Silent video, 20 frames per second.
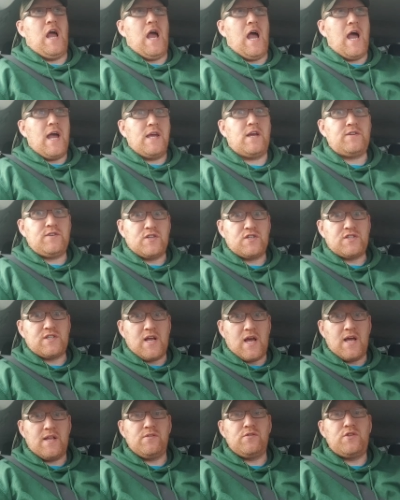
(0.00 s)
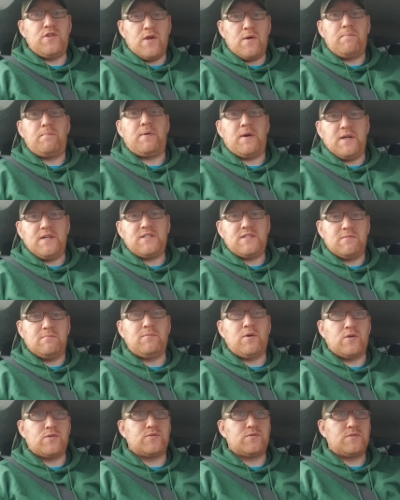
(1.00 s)
I understand their pricing
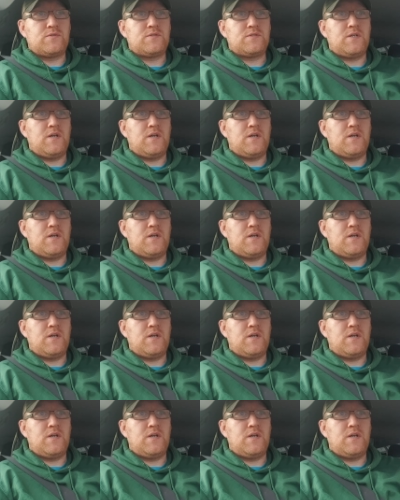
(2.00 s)
model.